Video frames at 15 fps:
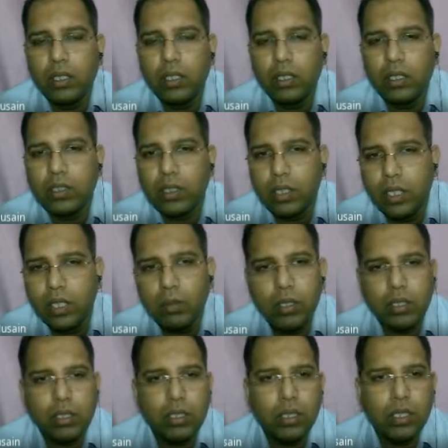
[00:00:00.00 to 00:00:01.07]
extreme
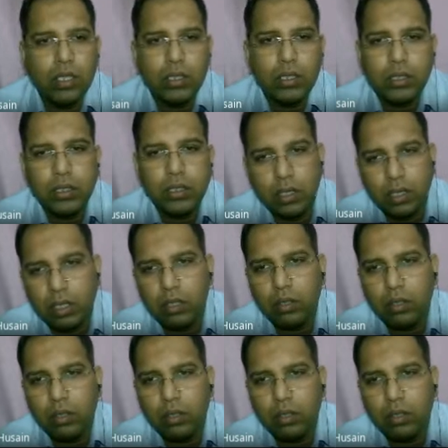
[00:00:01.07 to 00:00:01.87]
in conditions, and they